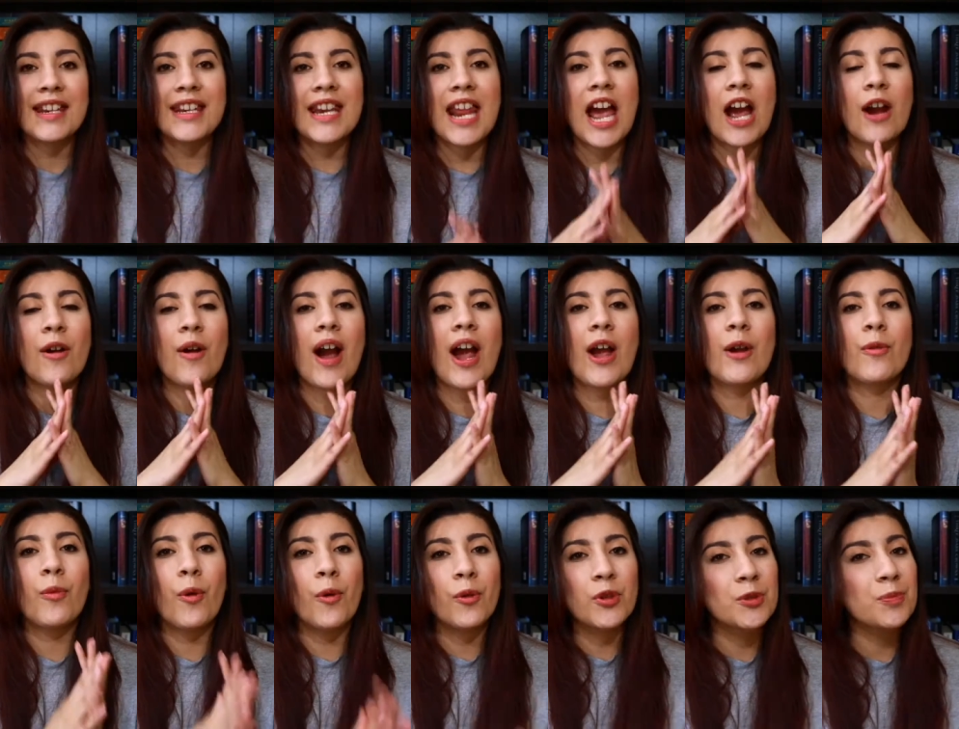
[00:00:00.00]
Now, I
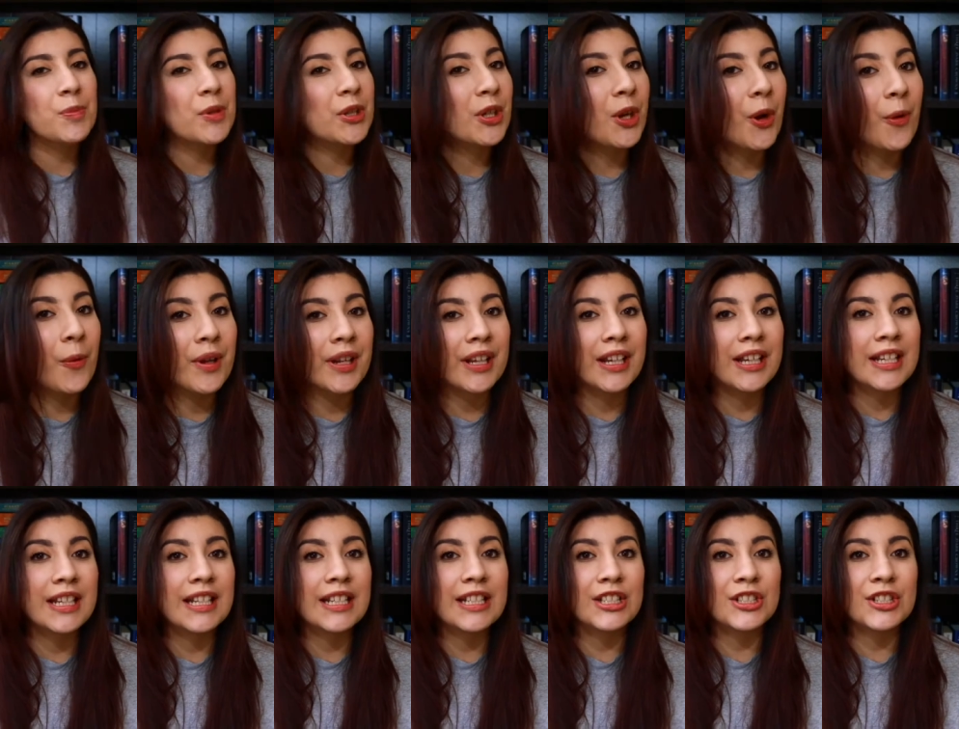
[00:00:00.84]
won't be
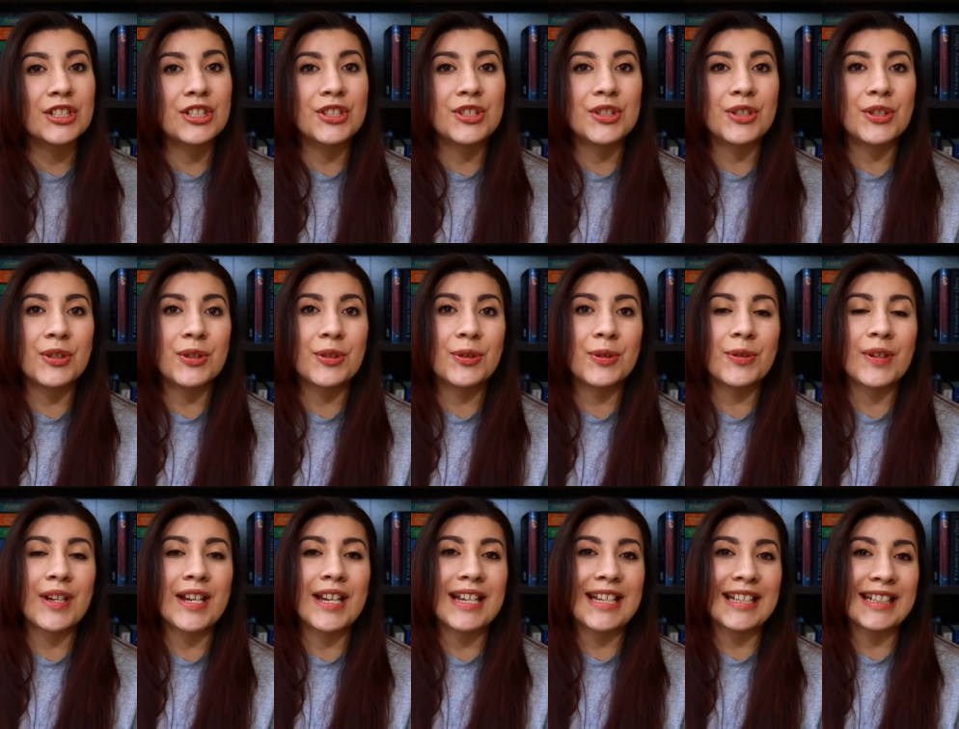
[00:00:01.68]
going
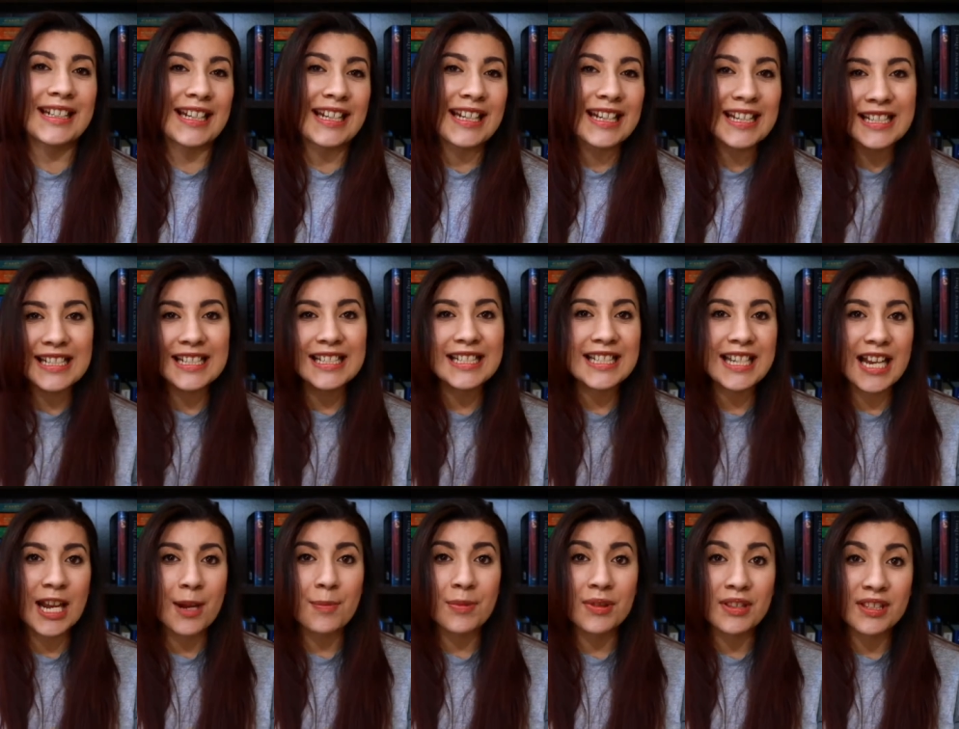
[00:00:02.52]
into an
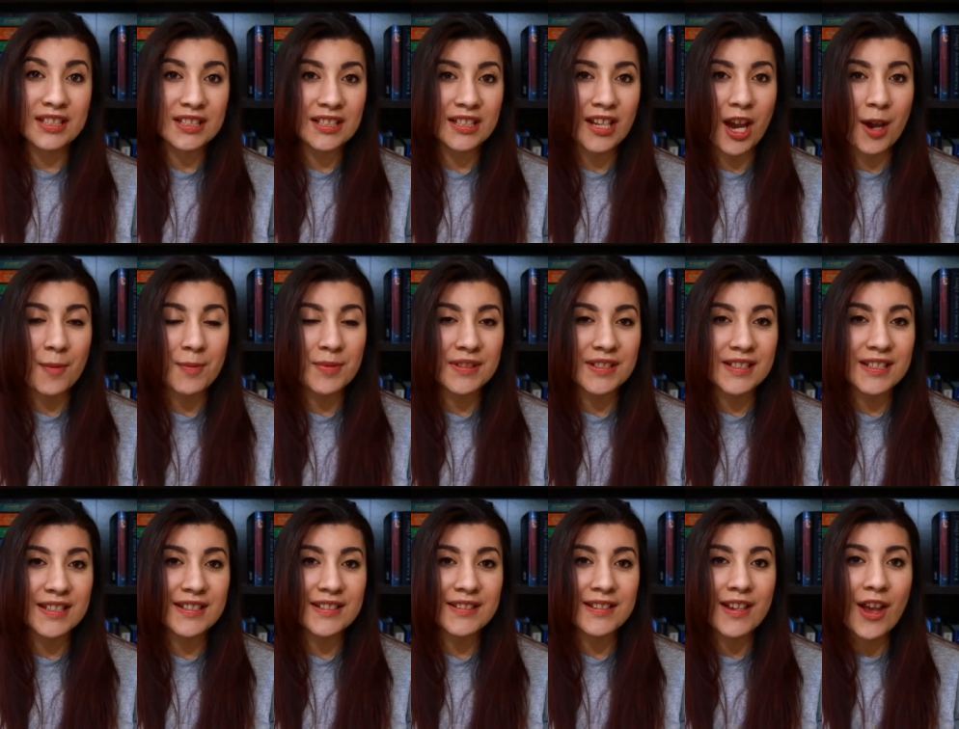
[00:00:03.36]
in-depth
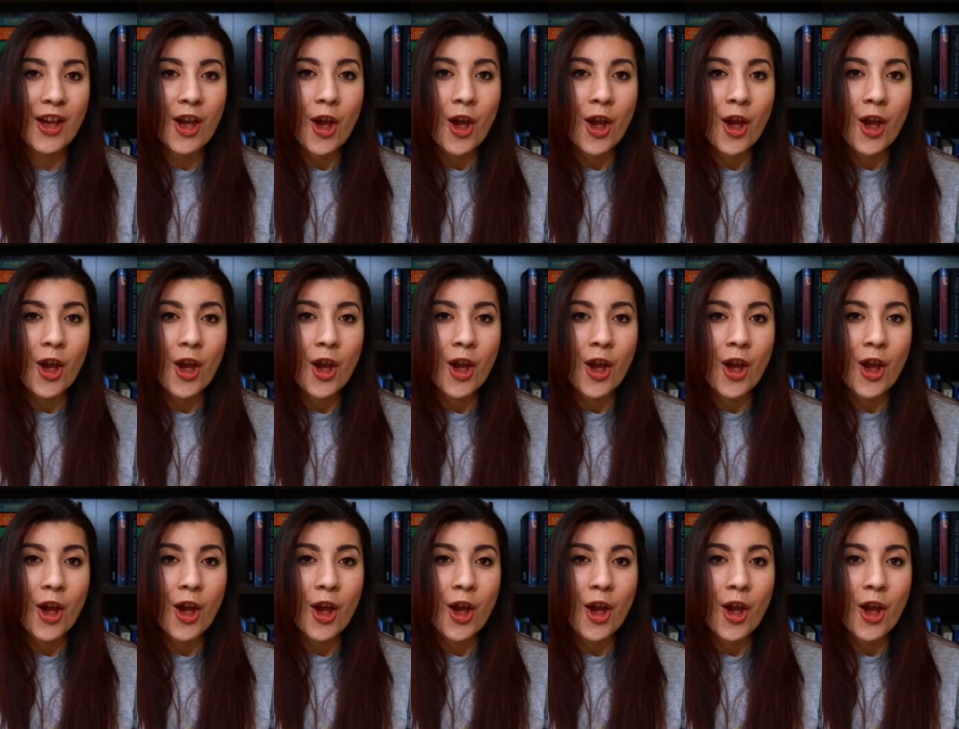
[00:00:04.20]
synopsis